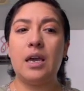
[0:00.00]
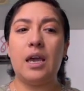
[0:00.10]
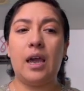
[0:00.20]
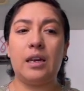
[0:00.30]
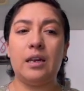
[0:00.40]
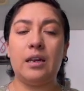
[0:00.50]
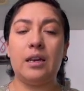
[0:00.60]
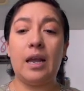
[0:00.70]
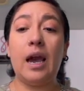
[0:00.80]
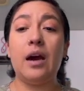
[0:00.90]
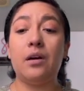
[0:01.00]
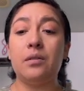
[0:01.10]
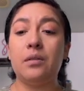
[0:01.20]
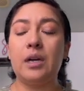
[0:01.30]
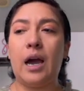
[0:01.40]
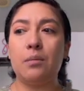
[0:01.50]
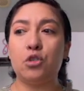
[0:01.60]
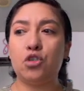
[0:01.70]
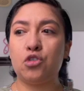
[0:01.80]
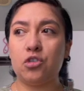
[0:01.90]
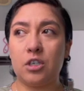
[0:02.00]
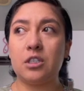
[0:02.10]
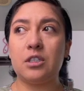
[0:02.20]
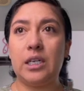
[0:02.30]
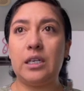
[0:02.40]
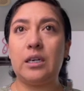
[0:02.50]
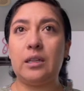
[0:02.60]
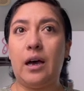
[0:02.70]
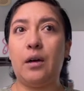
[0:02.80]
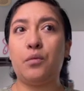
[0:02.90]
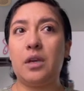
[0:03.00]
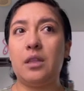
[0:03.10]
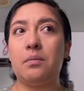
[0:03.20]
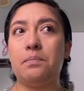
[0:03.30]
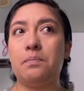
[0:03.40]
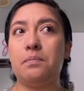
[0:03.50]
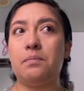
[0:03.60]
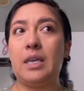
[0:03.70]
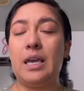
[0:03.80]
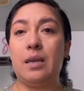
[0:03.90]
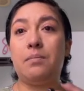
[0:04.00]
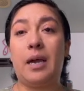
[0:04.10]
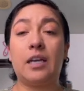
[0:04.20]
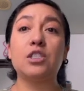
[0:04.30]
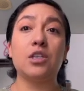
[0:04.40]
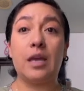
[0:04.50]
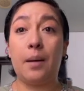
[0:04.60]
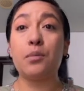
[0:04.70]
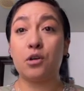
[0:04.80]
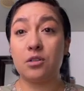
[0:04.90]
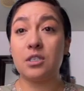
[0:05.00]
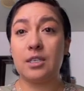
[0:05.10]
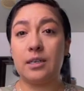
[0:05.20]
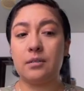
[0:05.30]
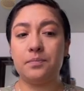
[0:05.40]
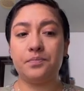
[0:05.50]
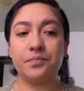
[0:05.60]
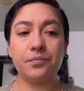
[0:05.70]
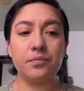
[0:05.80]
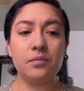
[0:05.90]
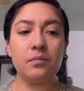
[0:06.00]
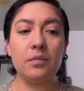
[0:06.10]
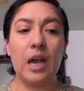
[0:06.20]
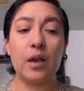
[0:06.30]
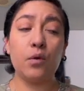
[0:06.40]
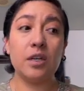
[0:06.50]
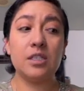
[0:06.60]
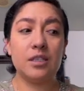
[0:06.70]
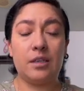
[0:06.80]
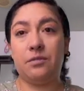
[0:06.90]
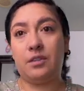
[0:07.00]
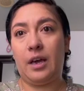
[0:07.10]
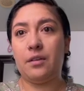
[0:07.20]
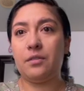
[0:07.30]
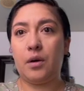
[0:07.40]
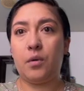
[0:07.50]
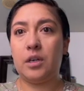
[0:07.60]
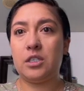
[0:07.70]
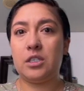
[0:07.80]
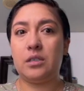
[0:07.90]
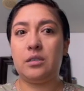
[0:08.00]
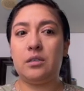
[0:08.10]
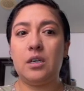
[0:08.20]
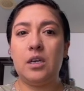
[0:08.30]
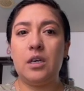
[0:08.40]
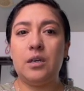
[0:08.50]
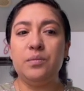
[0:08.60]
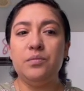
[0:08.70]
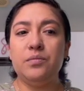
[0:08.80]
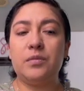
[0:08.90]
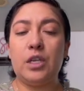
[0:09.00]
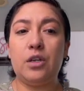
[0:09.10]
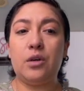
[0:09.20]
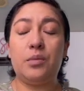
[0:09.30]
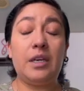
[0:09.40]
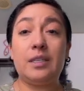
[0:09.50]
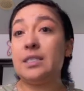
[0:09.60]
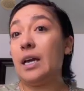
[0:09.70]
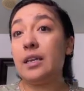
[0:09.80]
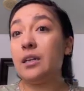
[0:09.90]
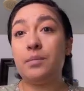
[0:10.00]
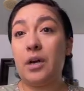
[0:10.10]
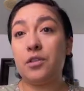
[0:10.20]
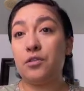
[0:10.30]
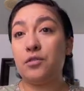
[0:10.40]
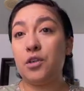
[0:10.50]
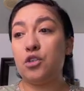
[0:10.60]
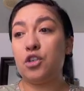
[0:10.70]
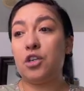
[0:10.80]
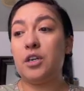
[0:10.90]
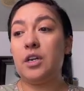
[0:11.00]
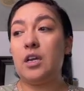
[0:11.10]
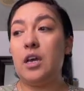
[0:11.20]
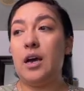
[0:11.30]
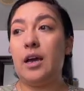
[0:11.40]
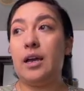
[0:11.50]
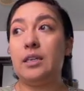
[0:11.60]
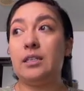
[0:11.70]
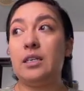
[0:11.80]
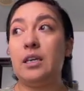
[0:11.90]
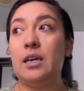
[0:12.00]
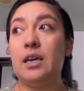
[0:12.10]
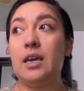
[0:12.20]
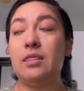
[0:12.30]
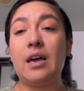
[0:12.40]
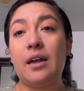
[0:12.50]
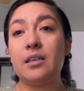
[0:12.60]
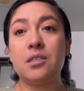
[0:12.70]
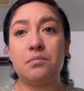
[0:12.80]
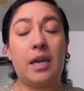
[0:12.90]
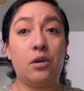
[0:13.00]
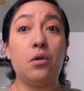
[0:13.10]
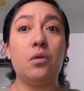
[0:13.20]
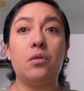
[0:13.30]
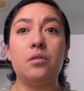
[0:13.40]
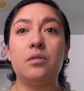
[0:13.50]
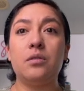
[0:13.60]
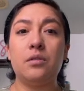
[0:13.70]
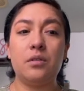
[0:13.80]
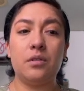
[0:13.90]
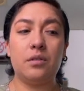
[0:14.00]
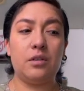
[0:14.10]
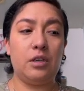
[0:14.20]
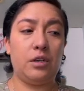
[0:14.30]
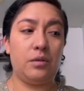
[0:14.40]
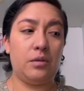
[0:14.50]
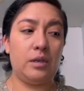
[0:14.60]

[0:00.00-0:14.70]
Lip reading: And now I'm struggling a lot with getting back to that person. I want to love life. I want to, you know, be excited about the future. And that is my goal, you know.